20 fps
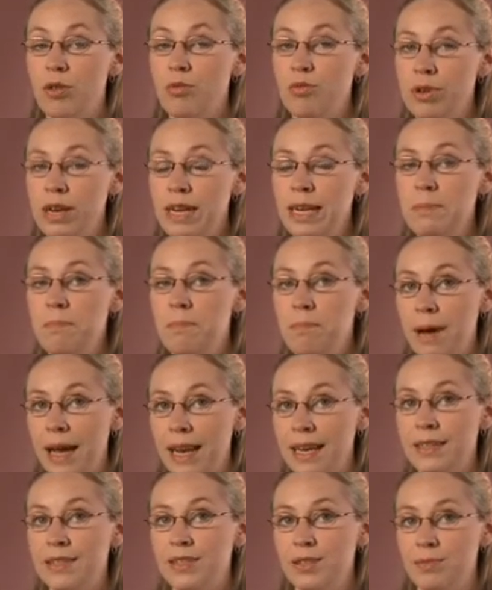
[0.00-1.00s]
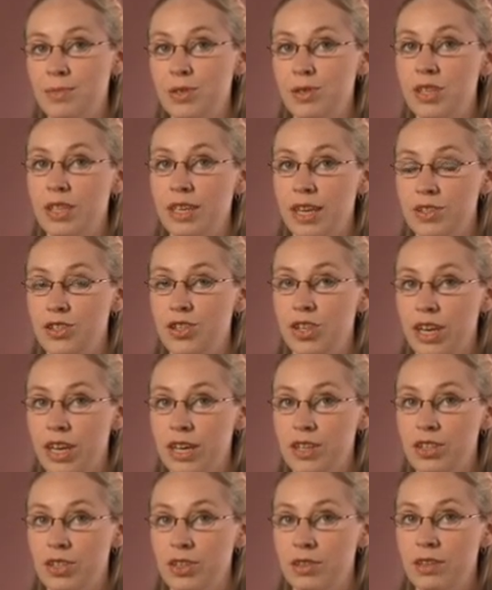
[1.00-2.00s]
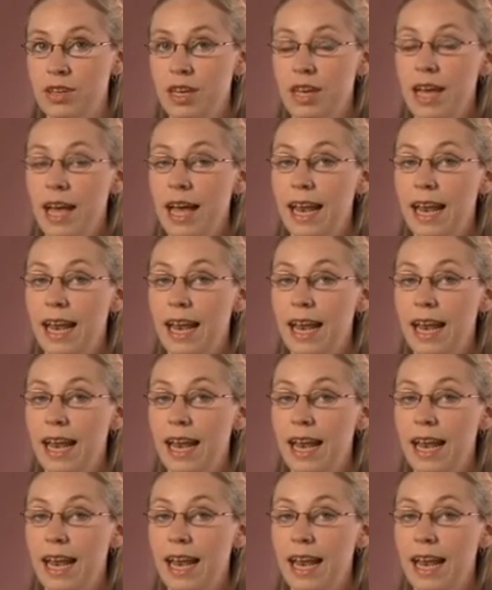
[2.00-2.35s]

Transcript: a really balanced music education,